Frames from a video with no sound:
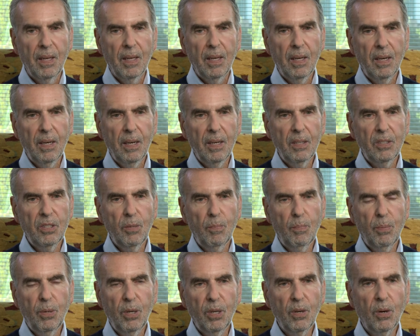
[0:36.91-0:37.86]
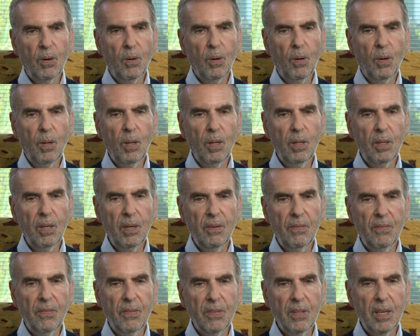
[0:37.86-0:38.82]
uh, to put all
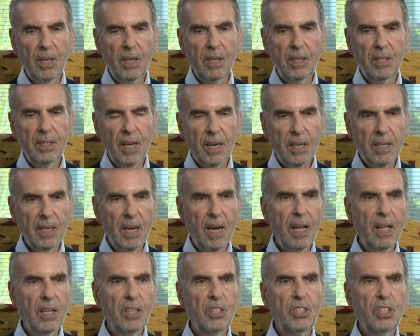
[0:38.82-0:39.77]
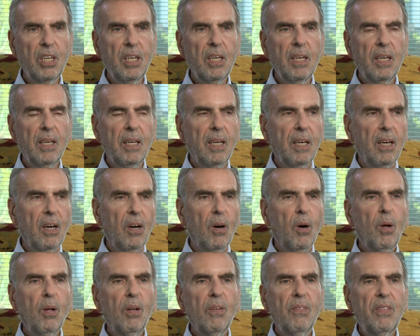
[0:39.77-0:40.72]
of the technology,
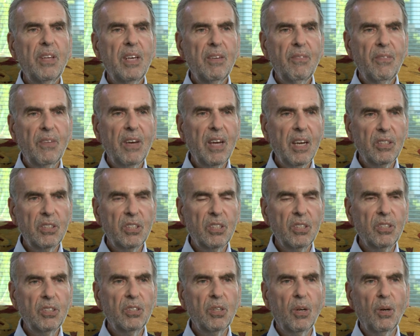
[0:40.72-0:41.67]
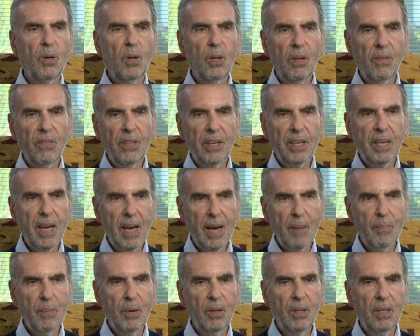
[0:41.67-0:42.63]
all of the advances, all of the
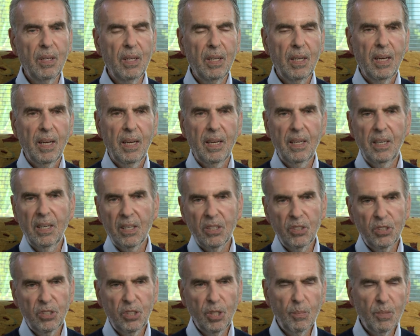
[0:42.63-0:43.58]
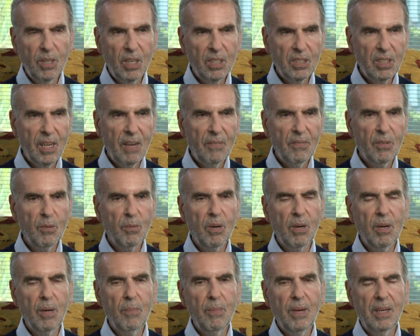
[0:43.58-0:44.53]
capital, and the consumer doesn't have to
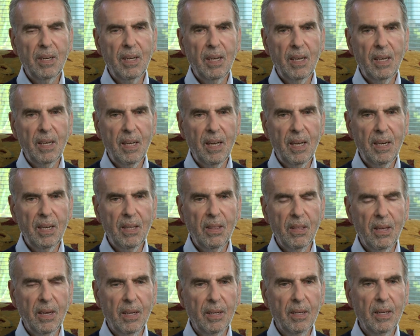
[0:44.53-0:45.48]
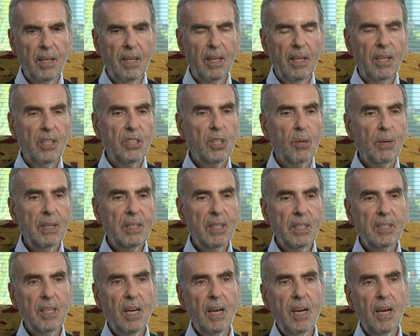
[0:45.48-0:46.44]
worry about anything. So at the
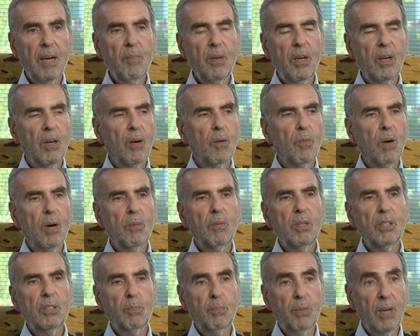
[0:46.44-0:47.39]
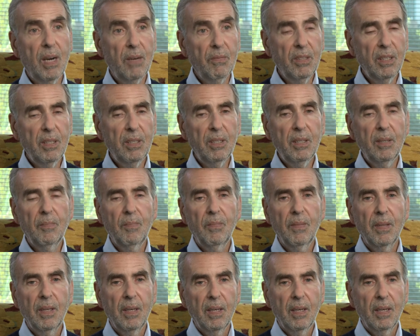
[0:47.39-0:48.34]
time, what was prevalent?
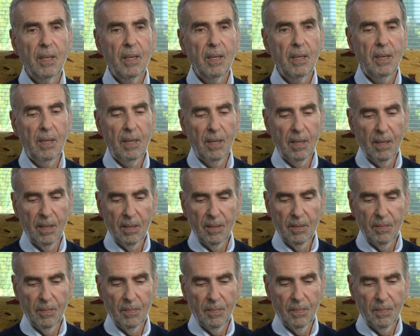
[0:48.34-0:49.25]
Uh,